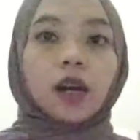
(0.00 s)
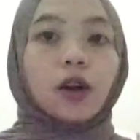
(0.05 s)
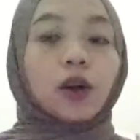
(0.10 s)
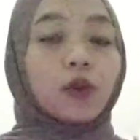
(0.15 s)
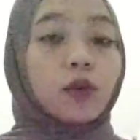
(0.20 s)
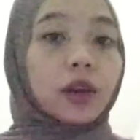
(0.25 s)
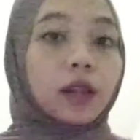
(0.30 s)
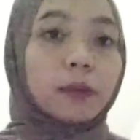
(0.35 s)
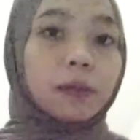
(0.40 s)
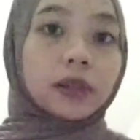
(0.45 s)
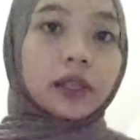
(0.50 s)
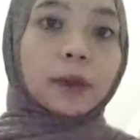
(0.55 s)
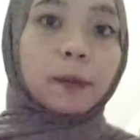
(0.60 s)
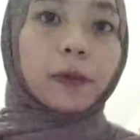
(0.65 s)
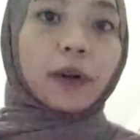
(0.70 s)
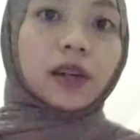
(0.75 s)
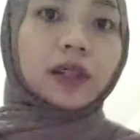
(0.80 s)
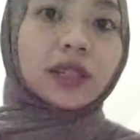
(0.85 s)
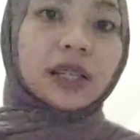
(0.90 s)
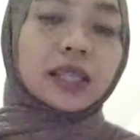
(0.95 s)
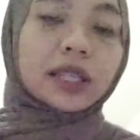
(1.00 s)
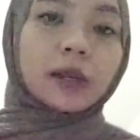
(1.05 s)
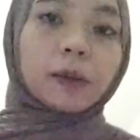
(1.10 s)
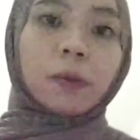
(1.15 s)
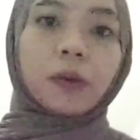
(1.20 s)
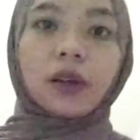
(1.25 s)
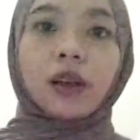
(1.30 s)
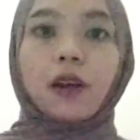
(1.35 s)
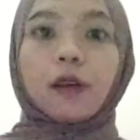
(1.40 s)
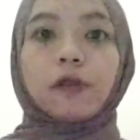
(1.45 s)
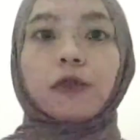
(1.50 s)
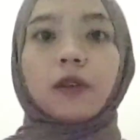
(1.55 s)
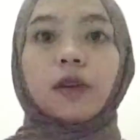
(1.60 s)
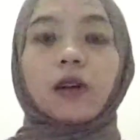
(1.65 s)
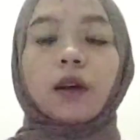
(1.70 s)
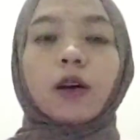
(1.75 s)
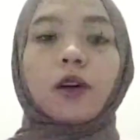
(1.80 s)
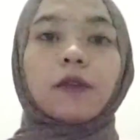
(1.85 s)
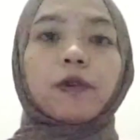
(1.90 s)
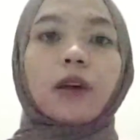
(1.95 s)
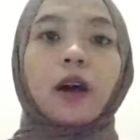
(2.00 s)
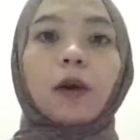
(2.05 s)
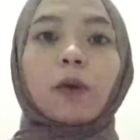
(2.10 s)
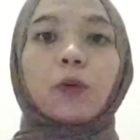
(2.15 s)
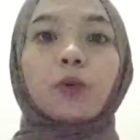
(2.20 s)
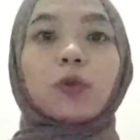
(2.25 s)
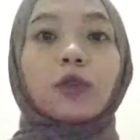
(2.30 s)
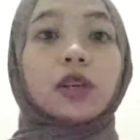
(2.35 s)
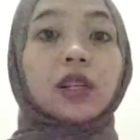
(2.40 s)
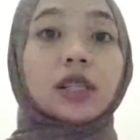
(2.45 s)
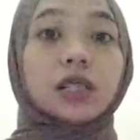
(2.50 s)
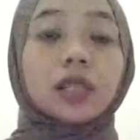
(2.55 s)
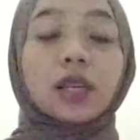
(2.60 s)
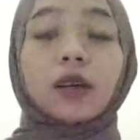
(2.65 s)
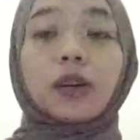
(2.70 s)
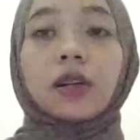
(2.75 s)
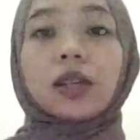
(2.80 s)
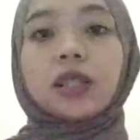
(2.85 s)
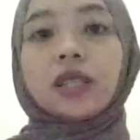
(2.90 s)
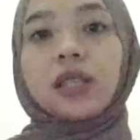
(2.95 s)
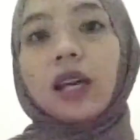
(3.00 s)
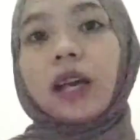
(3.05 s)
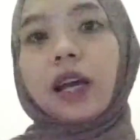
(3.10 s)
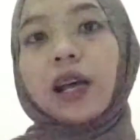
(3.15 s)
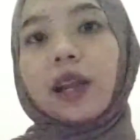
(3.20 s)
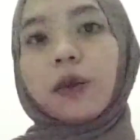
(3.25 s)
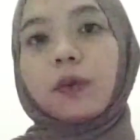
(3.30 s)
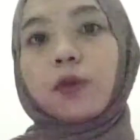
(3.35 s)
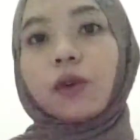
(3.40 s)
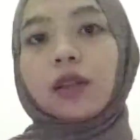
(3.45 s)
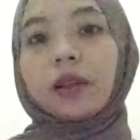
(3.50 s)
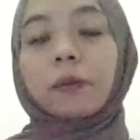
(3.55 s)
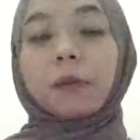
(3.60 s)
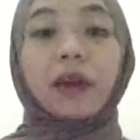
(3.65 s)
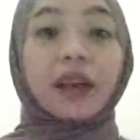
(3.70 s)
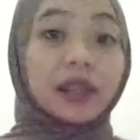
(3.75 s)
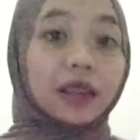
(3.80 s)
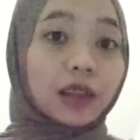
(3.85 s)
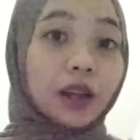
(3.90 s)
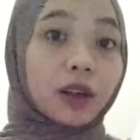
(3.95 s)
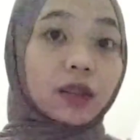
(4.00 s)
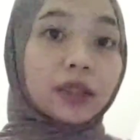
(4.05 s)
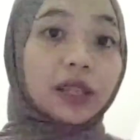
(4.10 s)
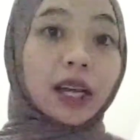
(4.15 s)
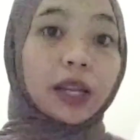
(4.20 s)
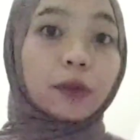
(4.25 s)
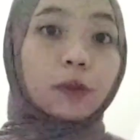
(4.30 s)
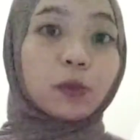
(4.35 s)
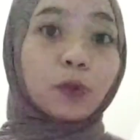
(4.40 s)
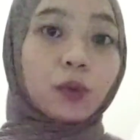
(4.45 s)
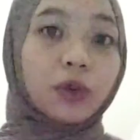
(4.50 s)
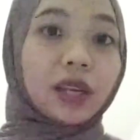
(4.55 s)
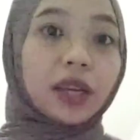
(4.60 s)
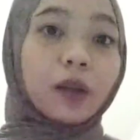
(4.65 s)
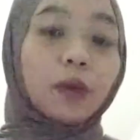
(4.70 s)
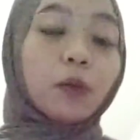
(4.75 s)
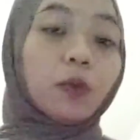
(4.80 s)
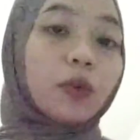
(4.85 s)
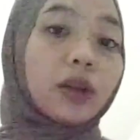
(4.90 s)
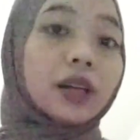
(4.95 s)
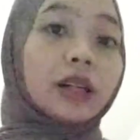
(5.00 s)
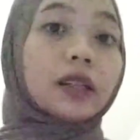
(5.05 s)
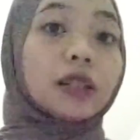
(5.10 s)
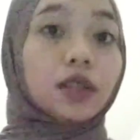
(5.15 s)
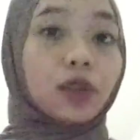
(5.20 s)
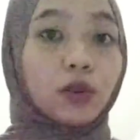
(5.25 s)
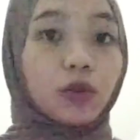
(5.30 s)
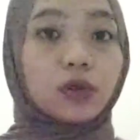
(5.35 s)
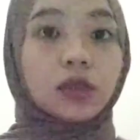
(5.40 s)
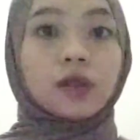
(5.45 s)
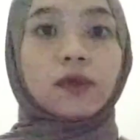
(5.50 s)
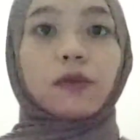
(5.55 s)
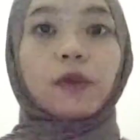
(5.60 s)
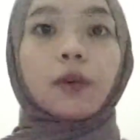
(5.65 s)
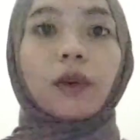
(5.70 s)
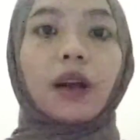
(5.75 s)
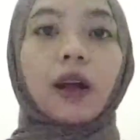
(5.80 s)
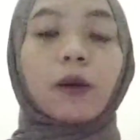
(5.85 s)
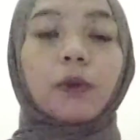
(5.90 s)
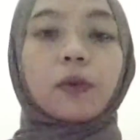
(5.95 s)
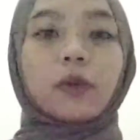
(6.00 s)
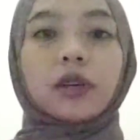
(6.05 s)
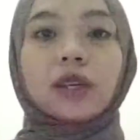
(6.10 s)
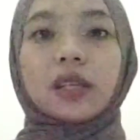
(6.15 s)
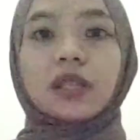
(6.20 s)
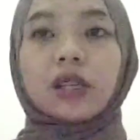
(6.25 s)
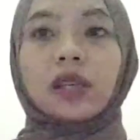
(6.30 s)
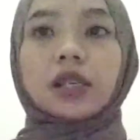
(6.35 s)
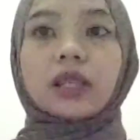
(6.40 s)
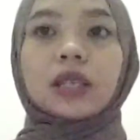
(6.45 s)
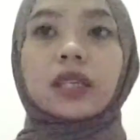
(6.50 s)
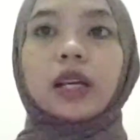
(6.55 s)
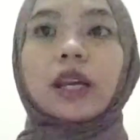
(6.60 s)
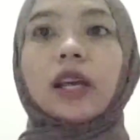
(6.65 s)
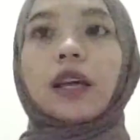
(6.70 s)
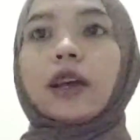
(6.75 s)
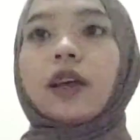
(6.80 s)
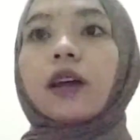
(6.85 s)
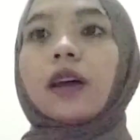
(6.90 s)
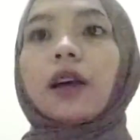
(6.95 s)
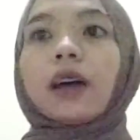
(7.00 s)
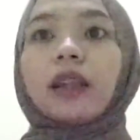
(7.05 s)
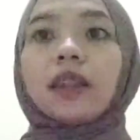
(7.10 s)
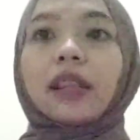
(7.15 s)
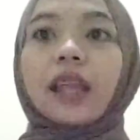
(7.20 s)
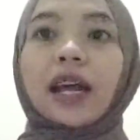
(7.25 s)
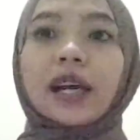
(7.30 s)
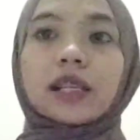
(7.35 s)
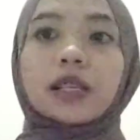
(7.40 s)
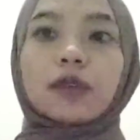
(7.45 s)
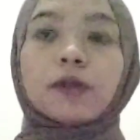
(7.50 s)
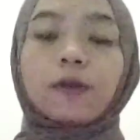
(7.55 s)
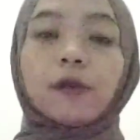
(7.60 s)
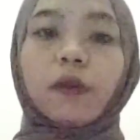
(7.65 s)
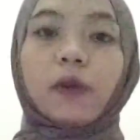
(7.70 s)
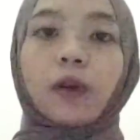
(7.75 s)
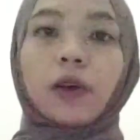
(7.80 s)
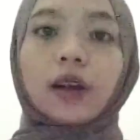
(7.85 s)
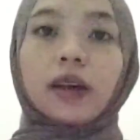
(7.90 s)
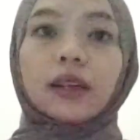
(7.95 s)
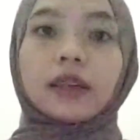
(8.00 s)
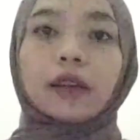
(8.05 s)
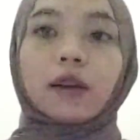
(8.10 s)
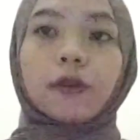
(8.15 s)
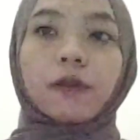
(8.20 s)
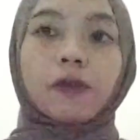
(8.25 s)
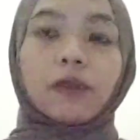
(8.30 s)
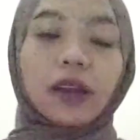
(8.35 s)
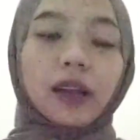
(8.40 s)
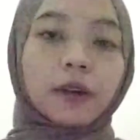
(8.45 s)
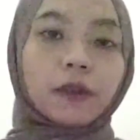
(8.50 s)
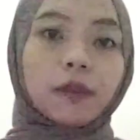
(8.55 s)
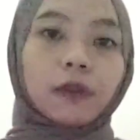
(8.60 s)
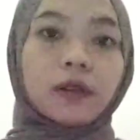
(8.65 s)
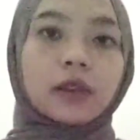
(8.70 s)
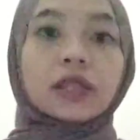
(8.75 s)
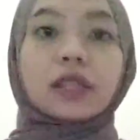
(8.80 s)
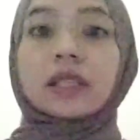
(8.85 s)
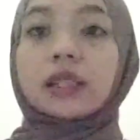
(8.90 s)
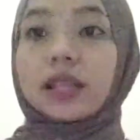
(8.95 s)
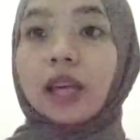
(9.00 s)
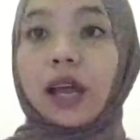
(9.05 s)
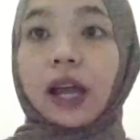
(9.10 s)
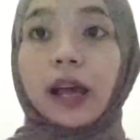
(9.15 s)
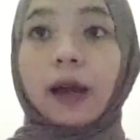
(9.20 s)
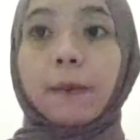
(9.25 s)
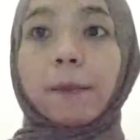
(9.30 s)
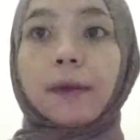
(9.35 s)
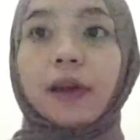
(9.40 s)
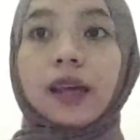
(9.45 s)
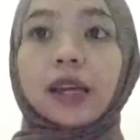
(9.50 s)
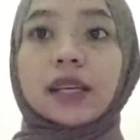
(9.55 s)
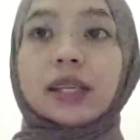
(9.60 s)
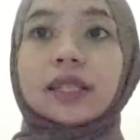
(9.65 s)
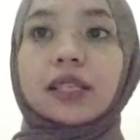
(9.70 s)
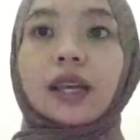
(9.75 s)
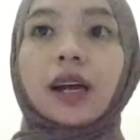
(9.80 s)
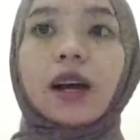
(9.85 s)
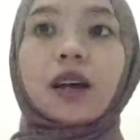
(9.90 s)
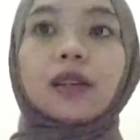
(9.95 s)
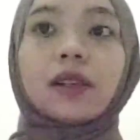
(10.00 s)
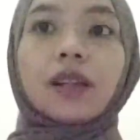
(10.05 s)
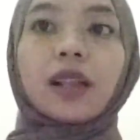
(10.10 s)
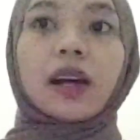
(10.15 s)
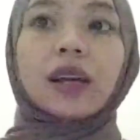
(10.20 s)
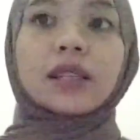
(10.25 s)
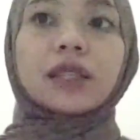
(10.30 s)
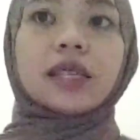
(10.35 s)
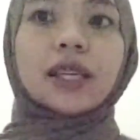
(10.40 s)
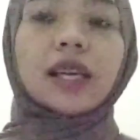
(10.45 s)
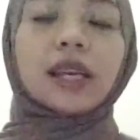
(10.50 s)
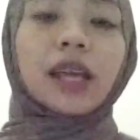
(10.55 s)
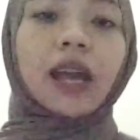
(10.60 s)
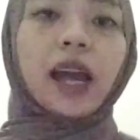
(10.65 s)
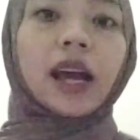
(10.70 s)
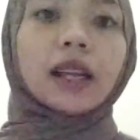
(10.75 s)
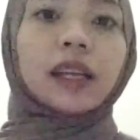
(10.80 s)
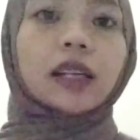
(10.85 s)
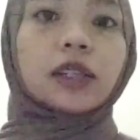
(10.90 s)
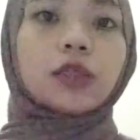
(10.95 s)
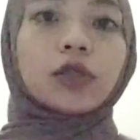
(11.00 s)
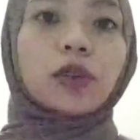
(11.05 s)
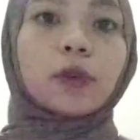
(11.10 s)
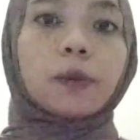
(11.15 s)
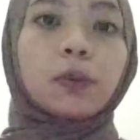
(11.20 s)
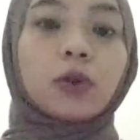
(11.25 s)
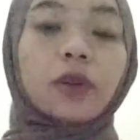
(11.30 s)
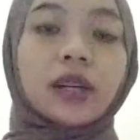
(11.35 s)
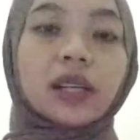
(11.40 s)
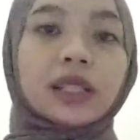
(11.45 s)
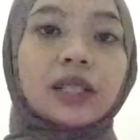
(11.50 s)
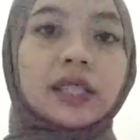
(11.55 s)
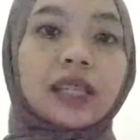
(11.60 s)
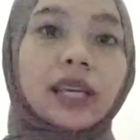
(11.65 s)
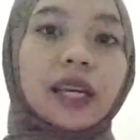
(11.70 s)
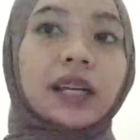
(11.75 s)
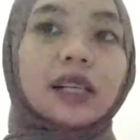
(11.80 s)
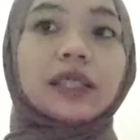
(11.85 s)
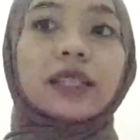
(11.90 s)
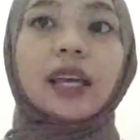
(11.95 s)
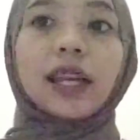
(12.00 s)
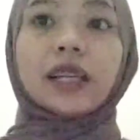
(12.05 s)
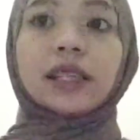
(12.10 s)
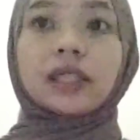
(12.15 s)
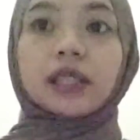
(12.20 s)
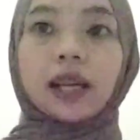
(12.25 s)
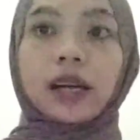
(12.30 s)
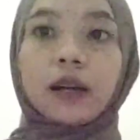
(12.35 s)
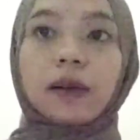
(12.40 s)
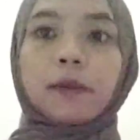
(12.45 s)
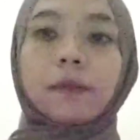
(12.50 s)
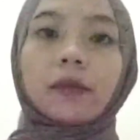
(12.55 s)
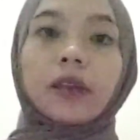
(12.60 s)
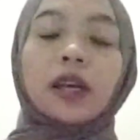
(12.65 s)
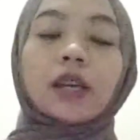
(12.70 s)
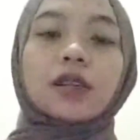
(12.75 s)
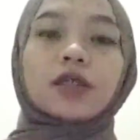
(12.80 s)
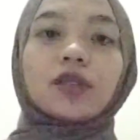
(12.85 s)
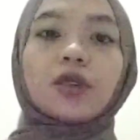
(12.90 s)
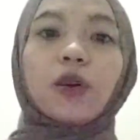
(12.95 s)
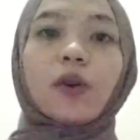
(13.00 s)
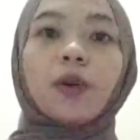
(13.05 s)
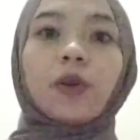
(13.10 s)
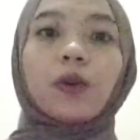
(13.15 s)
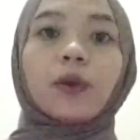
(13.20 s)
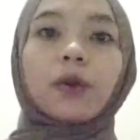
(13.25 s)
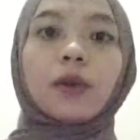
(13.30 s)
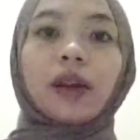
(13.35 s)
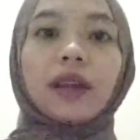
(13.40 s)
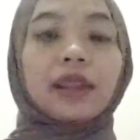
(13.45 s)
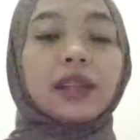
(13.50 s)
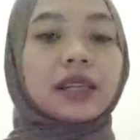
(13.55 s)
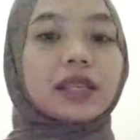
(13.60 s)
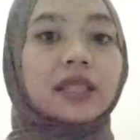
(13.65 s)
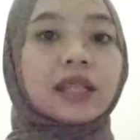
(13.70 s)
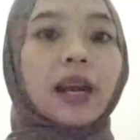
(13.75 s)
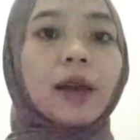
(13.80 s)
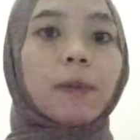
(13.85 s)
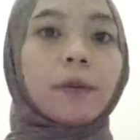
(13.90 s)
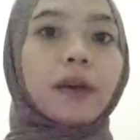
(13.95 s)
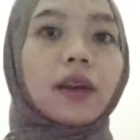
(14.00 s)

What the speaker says: who will be the participant of our research, and what method that we will use for our research. Next, for the fifth step is analyzing and interpreting data. So in this step